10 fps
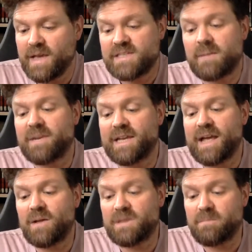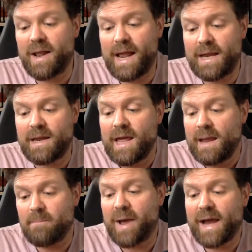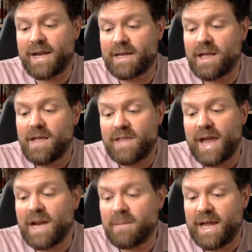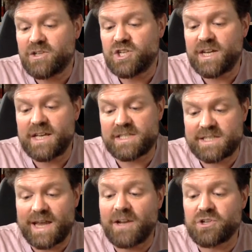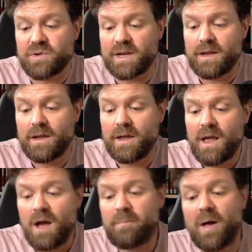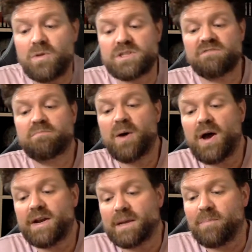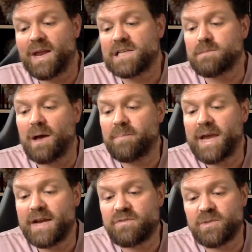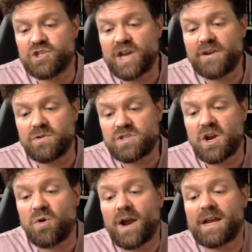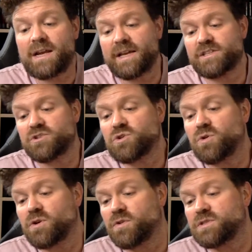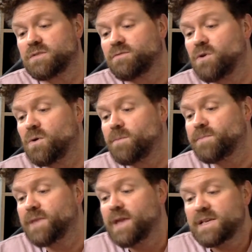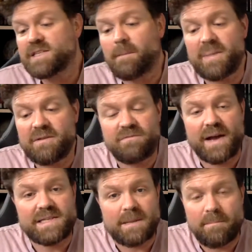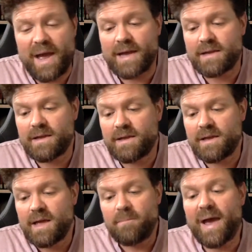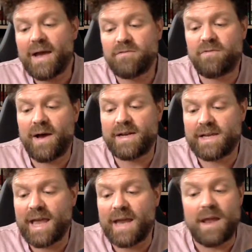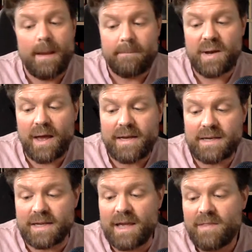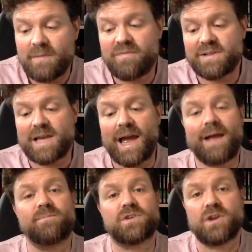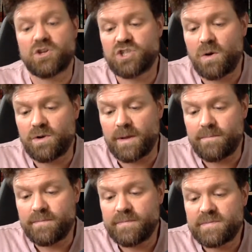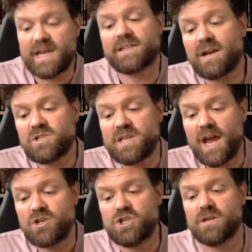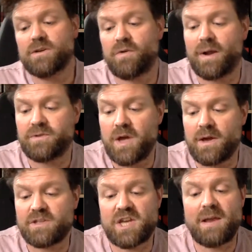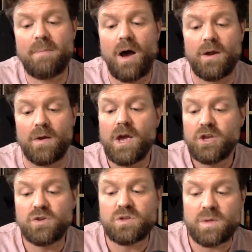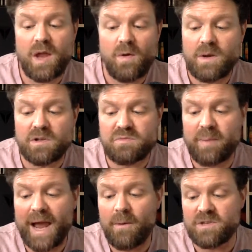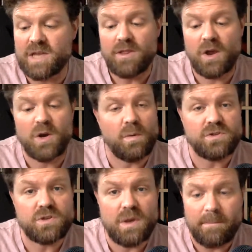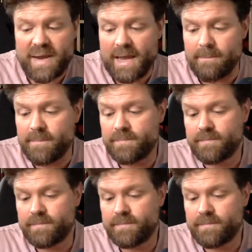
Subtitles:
Somebody yelled in pain, in panic, the enemy engineers scattering. A pulse of burning plasma appeared from the shadows, crackling as it tore across the floor. Somebody fighting back. Pan fired again, blindly, then felt a hand on her shoulder. Get down to the engine, growled Herc. Take Marlowe. You two are the only ones with powers, the only ones who can beat him.